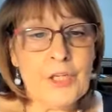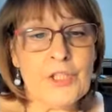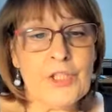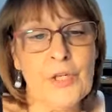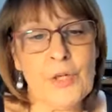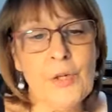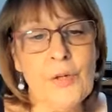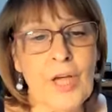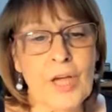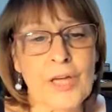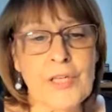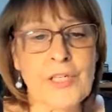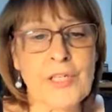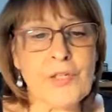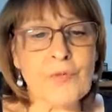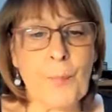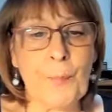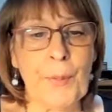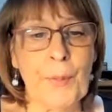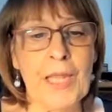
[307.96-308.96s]
Do you
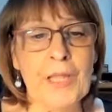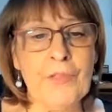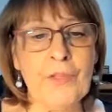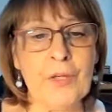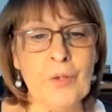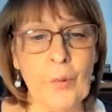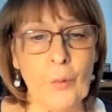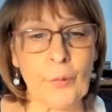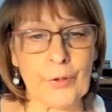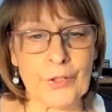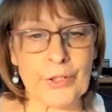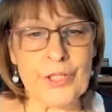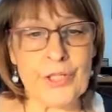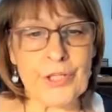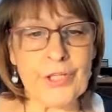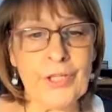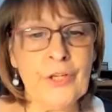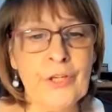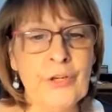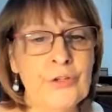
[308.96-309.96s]
thus repay the Lord,
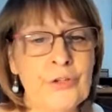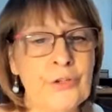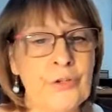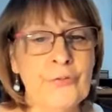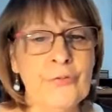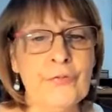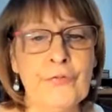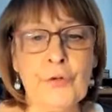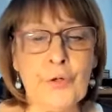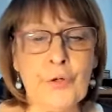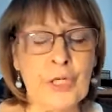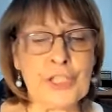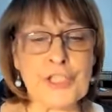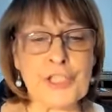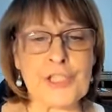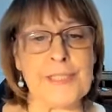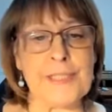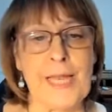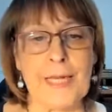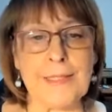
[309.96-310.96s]
you
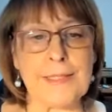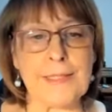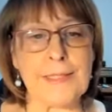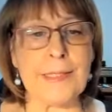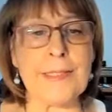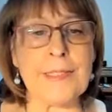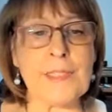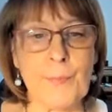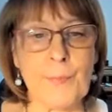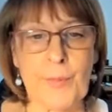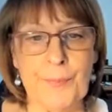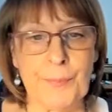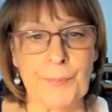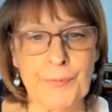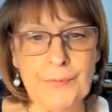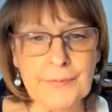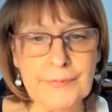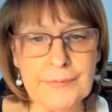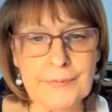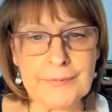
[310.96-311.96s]
foolish, senseless
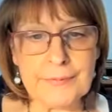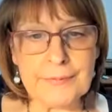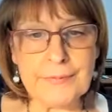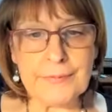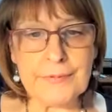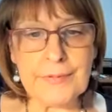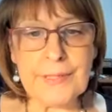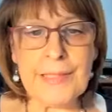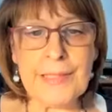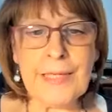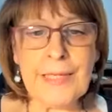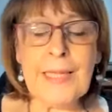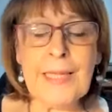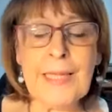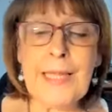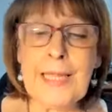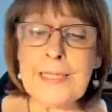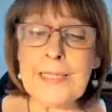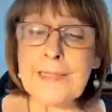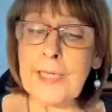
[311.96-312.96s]
people?
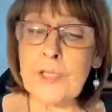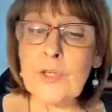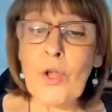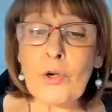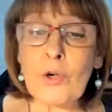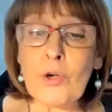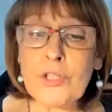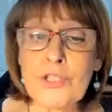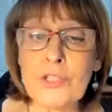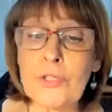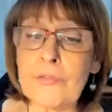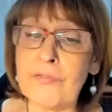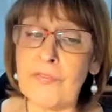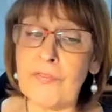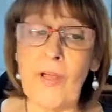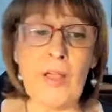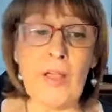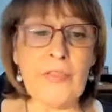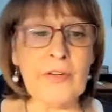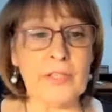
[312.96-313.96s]
Is he not your
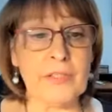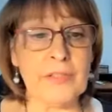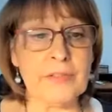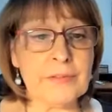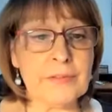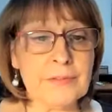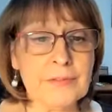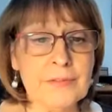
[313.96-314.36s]
father